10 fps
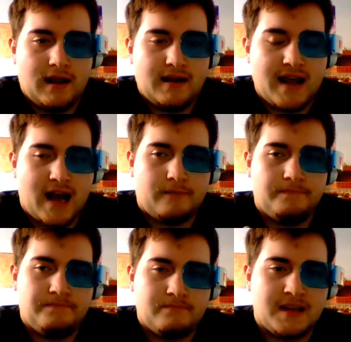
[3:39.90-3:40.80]
Now,
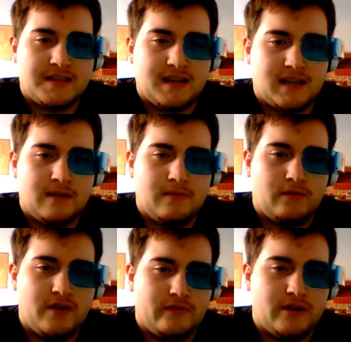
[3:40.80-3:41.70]
basically,
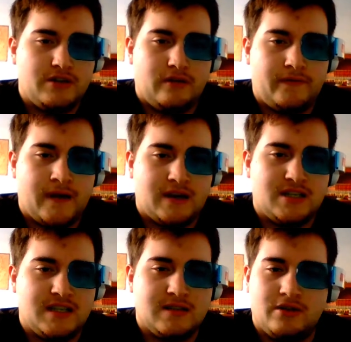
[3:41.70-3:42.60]
the original effect
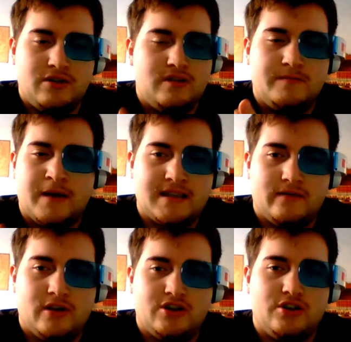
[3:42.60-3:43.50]
is just all you do is pay
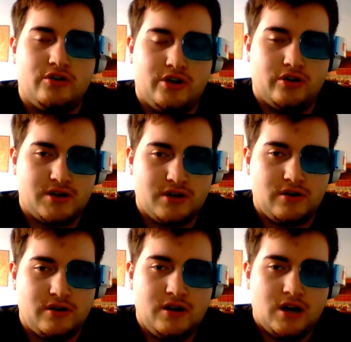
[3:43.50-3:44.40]
700 during your
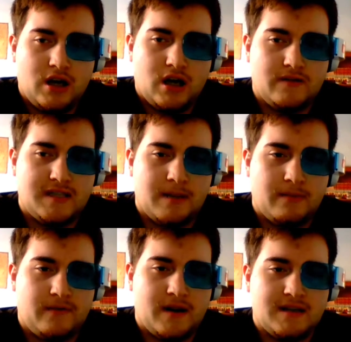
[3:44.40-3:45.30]
turn of the
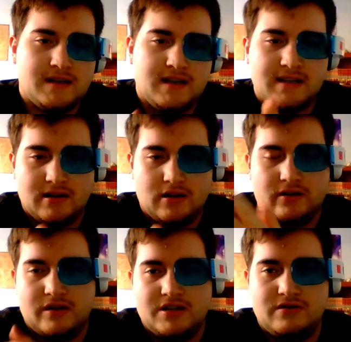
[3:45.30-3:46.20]
standby phase, and
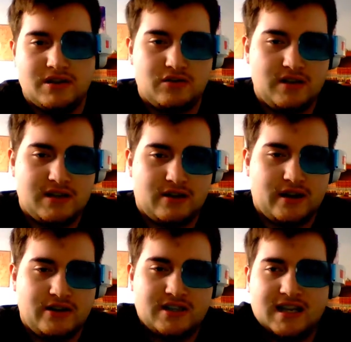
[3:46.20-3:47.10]
otherwise you destroy this card
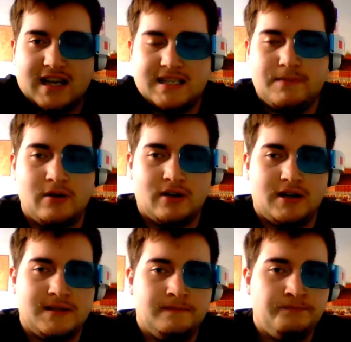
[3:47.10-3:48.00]
and just negate spell
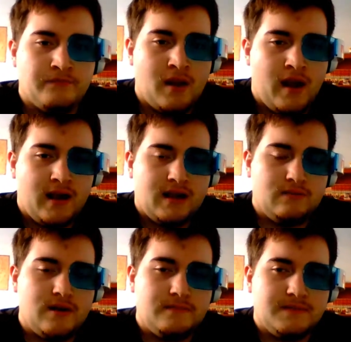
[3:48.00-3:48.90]
cards.
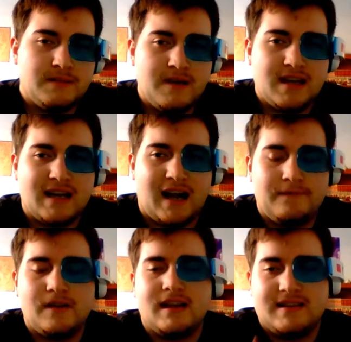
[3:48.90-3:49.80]
Well, to me, I
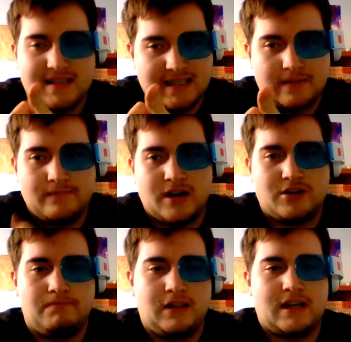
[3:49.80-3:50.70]
feel like this is a major
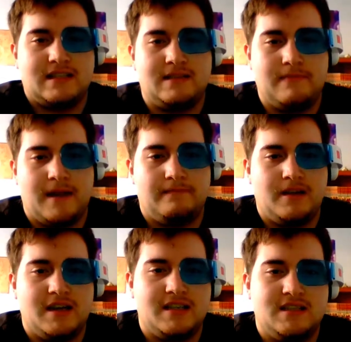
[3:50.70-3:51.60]
plus to me,
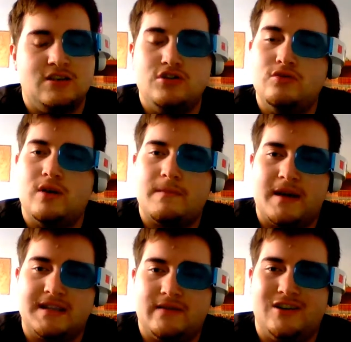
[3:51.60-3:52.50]
because you do want to
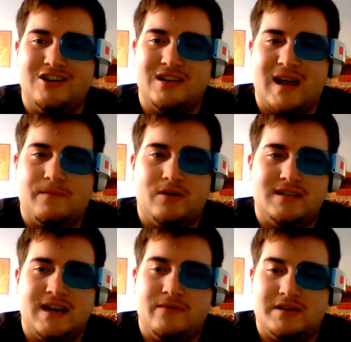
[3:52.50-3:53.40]
pay 700 life
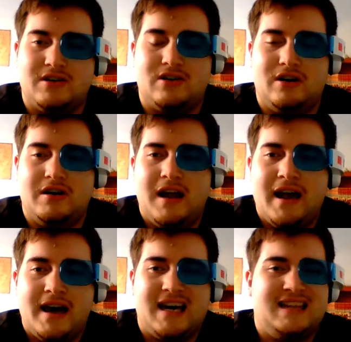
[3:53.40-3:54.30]
points every turn.
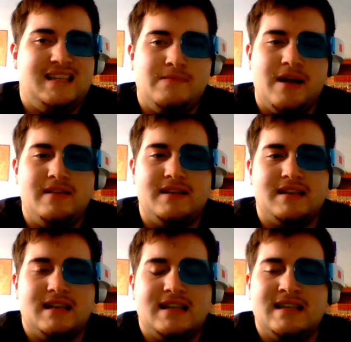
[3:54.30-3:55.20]
And to me,
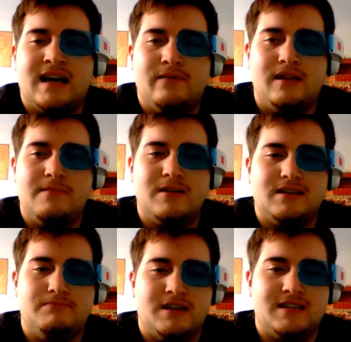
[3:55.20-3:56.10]
that's not really
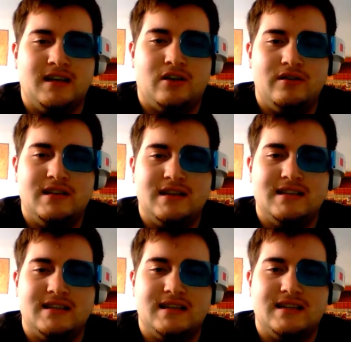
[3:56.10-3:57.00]
much busted. All it does
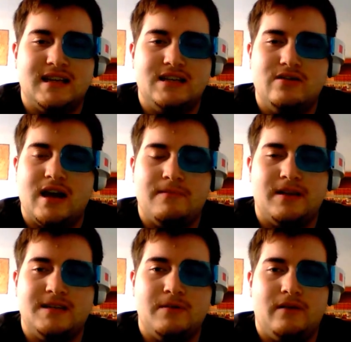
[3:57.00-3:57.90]
is just says you can't
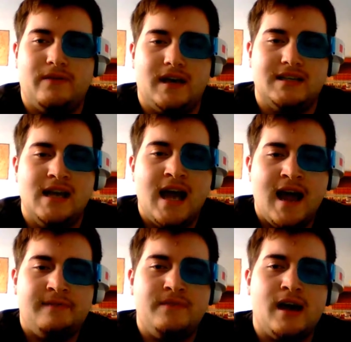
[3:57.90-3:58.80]
play spell effects.
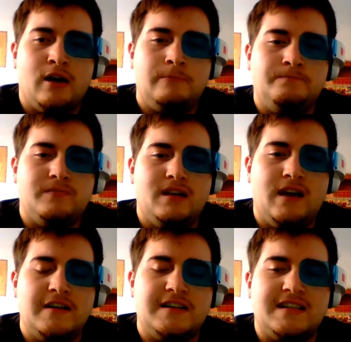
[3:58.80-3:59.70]
Now,
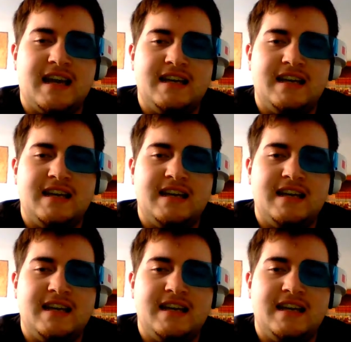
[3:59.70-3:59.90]
if it said